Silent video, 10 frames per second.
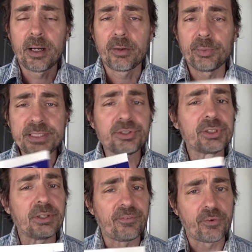
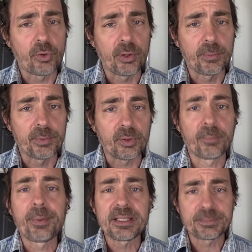research-informed or
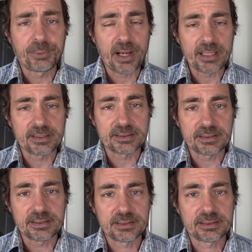best
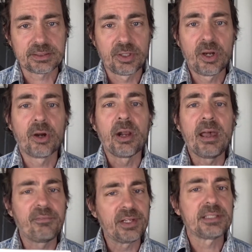practices or
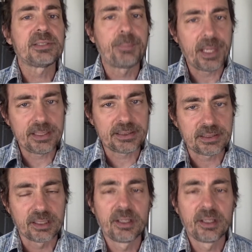evidence-based